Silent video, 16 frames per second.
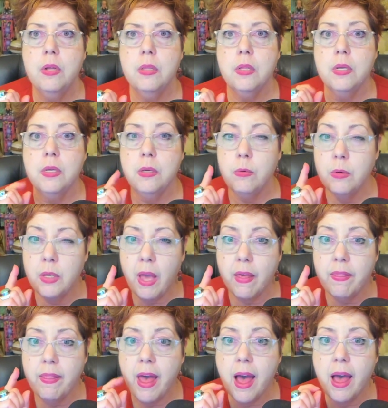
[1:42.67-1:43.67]
that you get
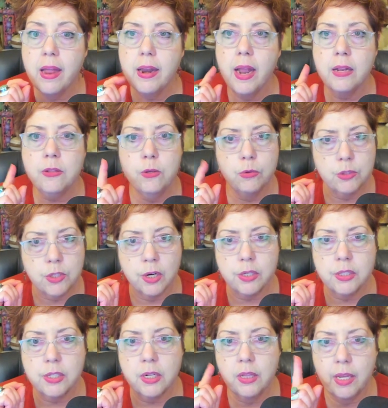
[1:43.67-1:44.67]
that and you start
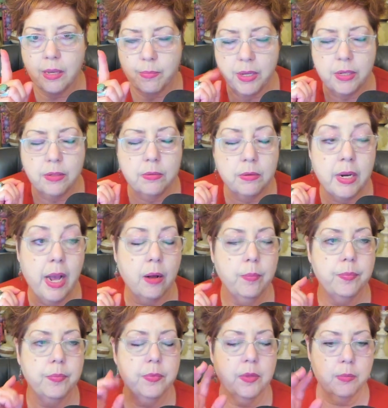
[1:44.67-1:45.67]
to claim it. Now,
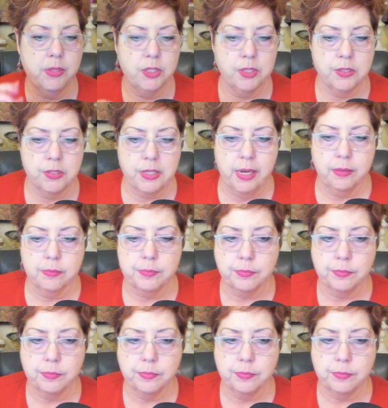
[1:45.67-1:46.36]
let me just say,